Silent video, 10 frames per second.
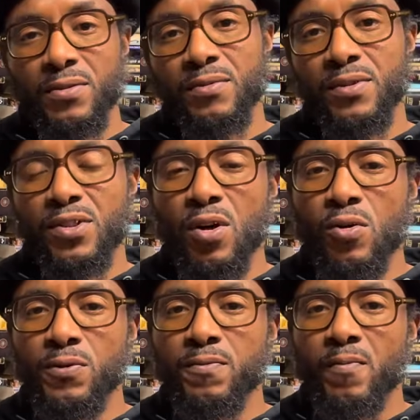
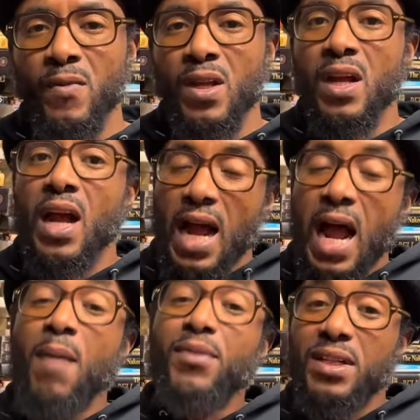So
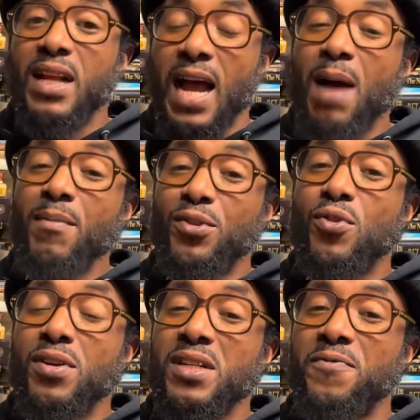I'm
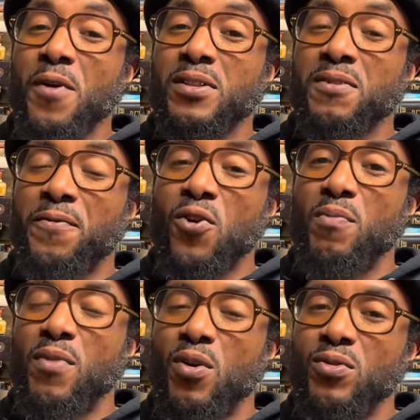doing this first and
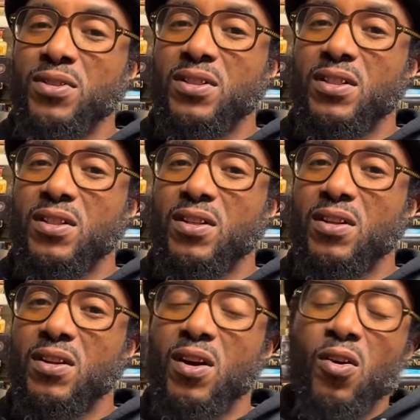foremost,
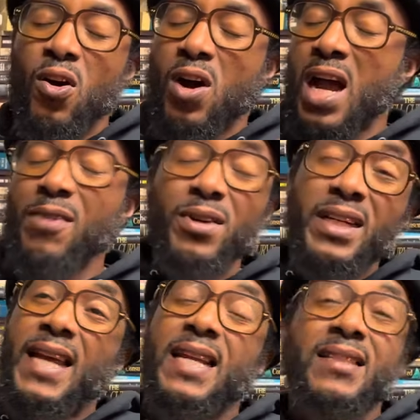or I really
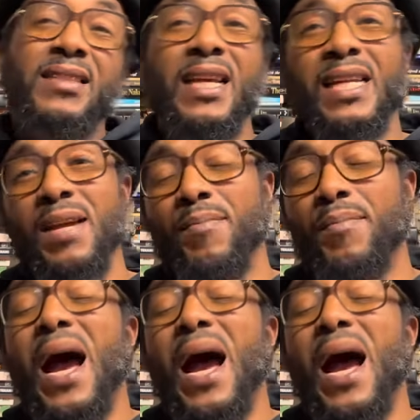can't even say that.